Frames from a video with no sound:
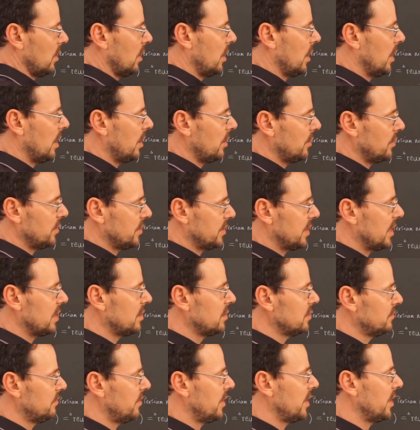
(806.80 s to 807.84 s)
are
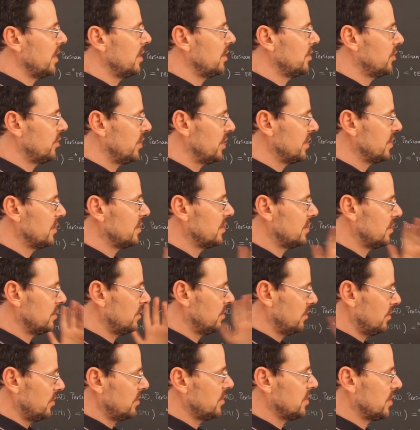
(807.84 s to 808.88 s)
satisfied just
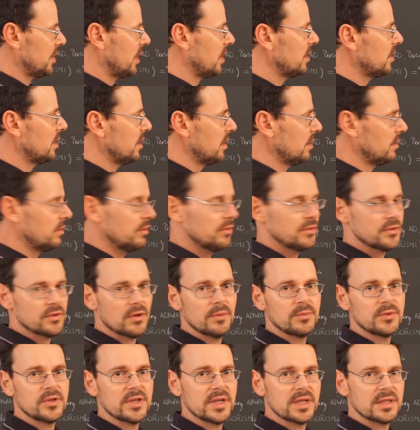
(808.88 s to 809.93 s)
studying those
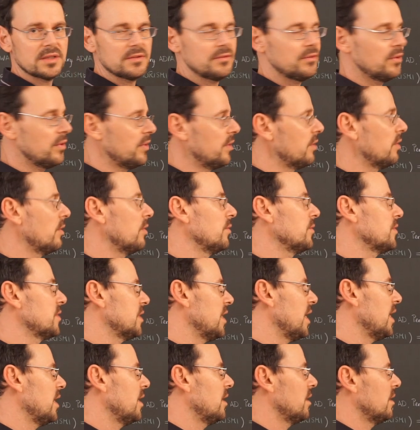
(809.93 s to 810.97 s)
objects for their own
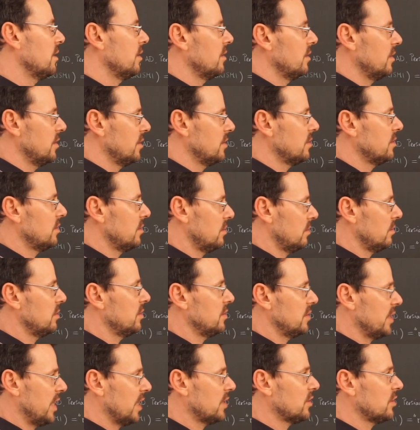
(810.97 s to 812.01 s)
sake, and this
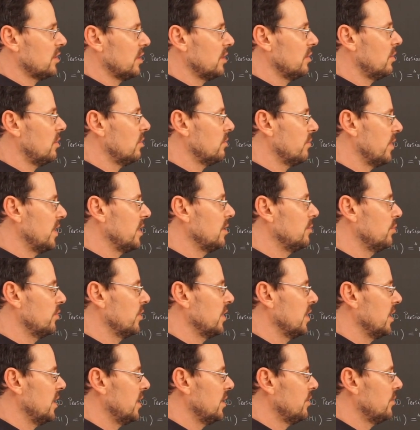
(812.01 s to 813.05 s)
is actually already
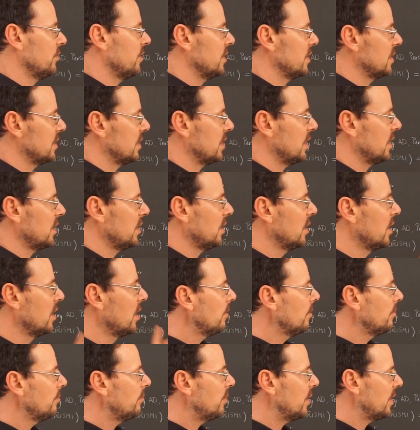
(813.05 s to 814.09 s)
pretty interesting,
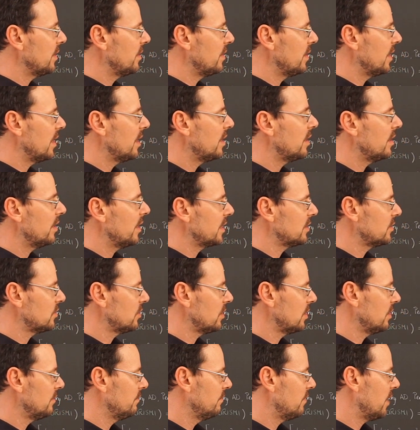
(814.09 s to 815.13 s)
but there are
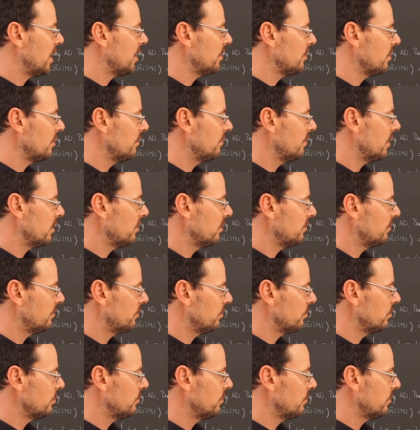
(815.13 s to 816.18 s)
actually very, very
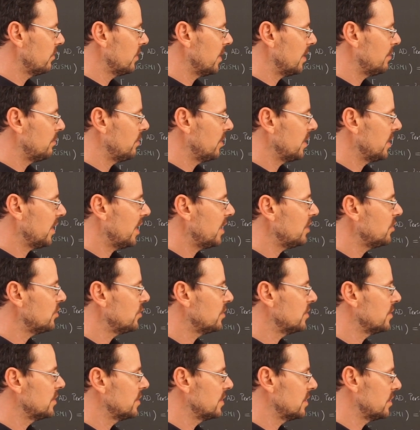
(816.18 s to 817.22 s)
fruitful
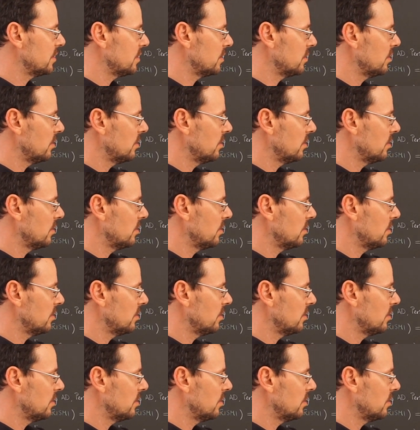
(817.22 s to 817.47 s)
applications